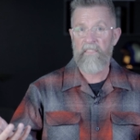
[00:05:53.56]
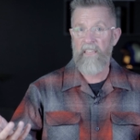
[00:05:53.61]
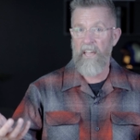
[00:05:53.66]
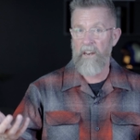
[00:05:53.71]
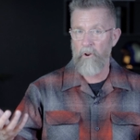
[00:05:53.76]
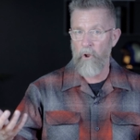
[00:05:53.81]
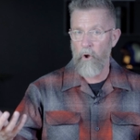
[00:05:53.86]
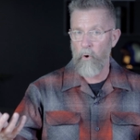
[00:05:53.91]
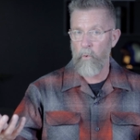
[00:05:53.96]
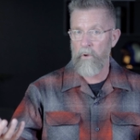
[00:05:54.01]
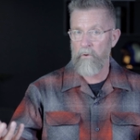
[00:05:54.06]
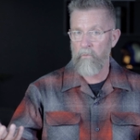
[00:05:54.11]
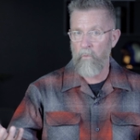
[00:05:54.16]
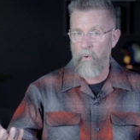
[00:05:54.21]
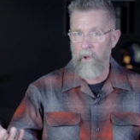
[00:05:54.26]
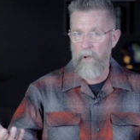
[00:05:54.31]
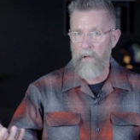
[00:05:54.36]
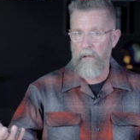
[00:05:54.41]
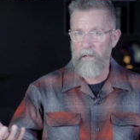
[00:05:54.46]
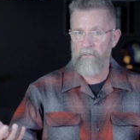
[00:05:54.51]
that no one
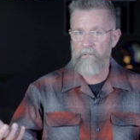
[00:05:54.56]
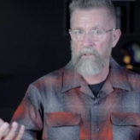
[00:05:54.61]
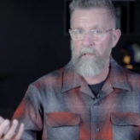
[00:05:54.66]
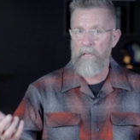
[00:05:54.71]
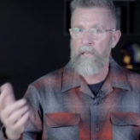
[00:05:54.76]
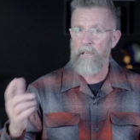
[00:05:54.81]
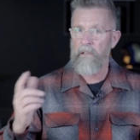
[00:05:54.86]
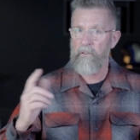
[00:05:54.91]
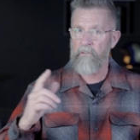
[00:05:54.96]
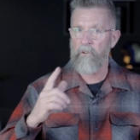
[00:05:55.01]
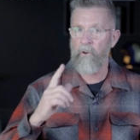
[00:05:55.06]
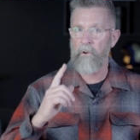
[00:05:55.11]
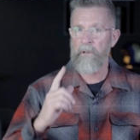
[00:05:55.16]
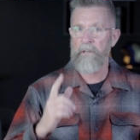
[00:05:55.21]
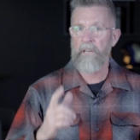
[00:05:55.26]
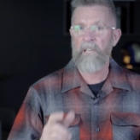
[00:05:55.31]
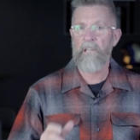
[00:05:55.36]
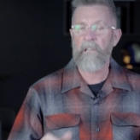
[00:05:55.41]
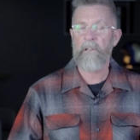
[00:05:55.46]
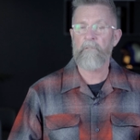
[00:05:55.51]
wants is
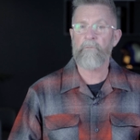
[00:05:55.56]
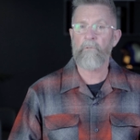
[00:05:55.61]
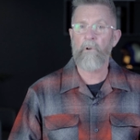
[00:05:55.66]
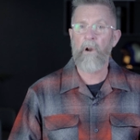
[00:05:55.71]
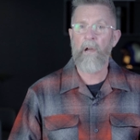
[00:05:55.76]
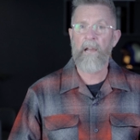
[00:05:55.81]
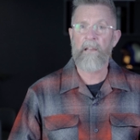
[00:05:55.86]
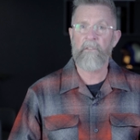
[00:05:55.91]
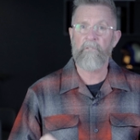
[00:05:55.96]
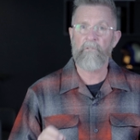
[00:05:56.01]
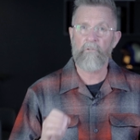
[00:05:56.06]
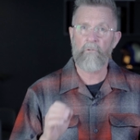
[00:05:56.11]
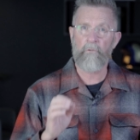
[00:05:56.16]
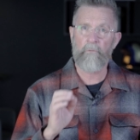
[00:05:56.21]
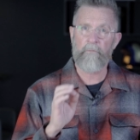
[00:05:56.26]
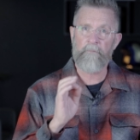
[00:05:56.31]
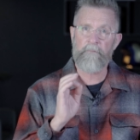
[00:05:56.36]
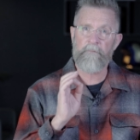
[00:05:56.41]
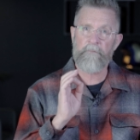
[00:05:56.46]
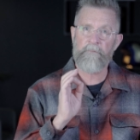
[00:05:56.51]
going to give rise
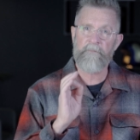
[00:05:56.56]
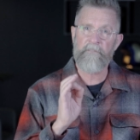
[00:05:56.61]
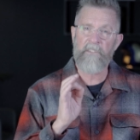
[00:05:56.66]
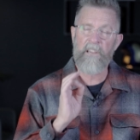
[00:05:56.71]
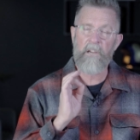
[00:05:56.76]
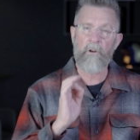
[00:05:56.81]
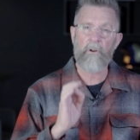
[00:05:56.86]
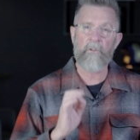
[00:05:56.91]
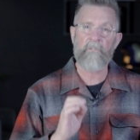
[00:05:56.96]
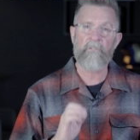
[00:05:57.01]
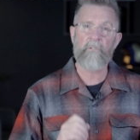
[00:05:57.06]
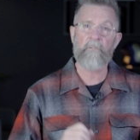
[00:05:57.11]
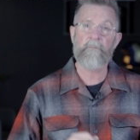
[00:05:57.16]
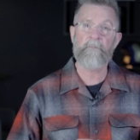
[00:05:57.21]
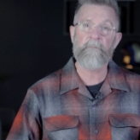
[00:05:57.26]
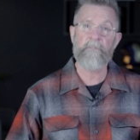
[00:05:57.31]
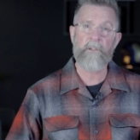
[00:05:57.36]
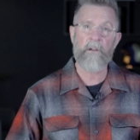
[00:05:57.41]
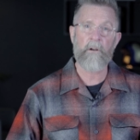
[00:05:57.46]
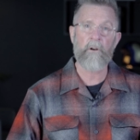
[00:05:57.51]
to fierce,
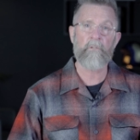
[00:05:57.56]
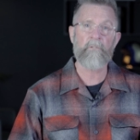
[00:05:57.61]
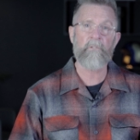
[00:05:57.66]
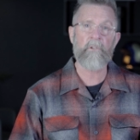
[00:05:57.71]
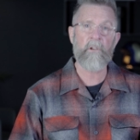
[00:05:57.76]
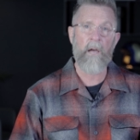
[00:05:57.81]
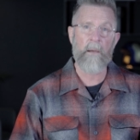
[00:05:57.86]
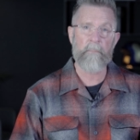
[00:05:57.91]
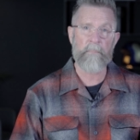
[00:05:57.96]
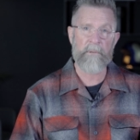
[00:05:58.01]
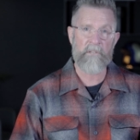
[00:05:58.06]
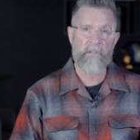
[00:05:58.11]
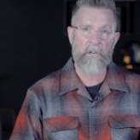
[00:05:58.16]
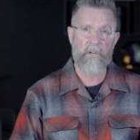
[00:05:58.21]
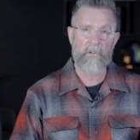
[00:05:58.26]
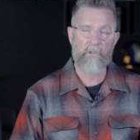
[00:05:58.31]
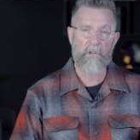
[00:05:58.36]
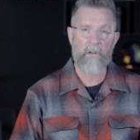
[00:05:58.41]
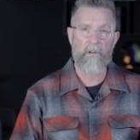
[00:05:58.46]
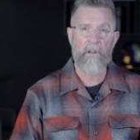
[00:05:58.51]
fierce
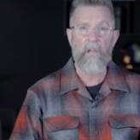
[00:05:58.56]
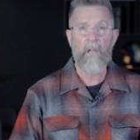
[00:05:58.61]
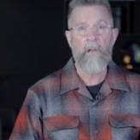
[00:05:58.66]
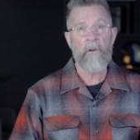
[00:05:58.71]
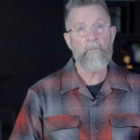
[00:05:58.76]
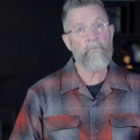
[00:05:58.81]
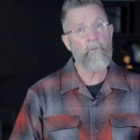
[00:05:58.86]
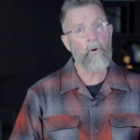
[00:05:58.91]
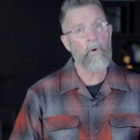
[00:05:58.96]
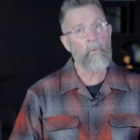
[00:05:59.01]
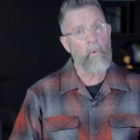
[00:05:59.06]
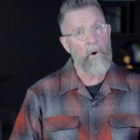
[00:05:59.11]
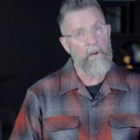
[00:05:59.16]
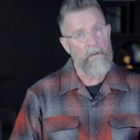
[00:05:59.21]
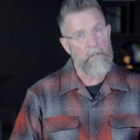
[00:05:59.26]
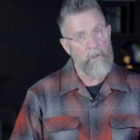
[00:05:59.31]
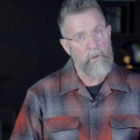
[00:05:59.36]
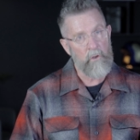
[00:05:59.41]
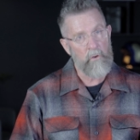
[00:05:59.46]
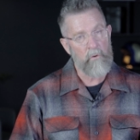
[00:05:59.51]
competition for
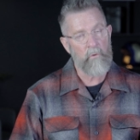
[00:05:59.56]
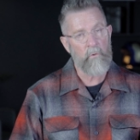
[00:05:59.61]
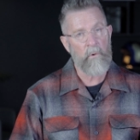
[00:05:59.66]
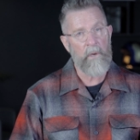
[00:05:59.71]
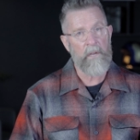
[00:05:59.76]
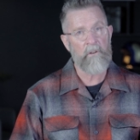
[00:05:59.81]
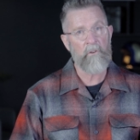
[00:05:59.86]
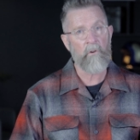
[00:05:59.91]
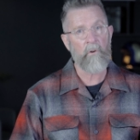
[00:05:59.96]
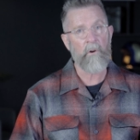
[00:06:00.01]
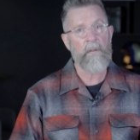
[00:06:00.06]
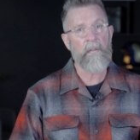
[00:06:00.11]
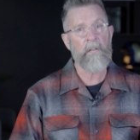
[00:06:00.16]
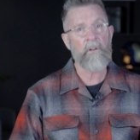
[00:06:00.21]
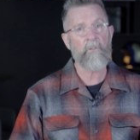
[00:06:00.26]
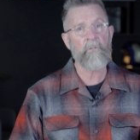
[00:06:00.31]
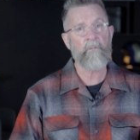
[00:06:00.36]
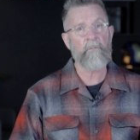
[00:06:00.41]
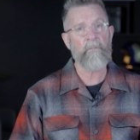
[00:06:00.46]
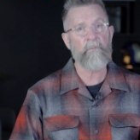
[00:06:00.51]
what you and your
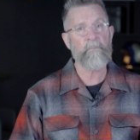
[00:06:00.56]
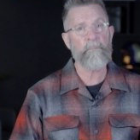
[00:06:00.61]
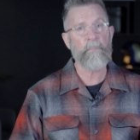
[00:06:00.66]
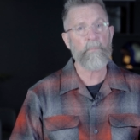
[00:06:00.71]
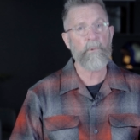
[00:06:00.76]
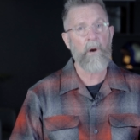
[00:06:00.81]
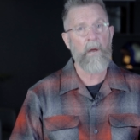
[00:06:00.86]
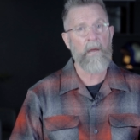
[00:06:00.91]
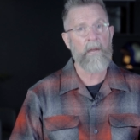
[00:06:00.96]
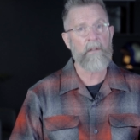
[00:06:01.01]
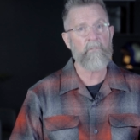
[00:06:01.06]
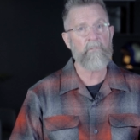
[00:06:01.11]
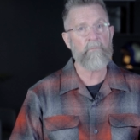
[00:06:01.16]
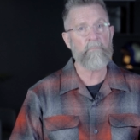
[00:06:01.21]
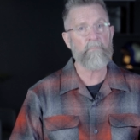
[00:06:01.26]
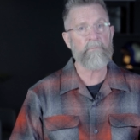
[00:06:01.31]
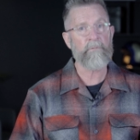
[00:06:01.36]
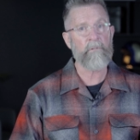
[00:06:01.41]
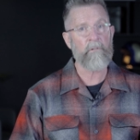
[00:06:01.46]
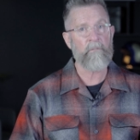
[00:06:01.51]

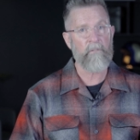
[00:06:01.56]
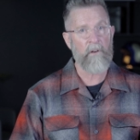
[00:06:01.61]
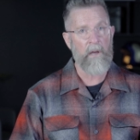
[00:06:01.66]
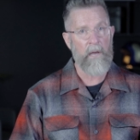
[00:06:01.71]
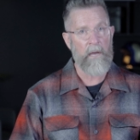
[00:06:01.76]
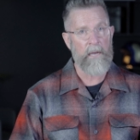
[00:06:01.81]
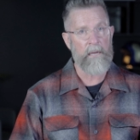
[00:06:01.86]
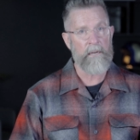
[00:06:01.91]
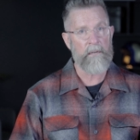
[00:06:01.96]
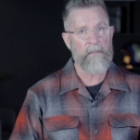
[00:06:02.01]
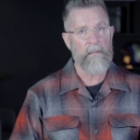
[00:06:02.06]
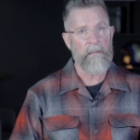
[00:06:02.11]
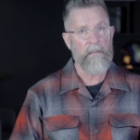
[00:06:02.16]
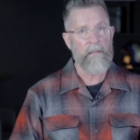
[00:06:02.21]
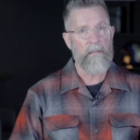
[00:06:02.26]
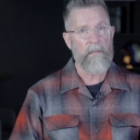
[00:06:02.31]
enterprise provide.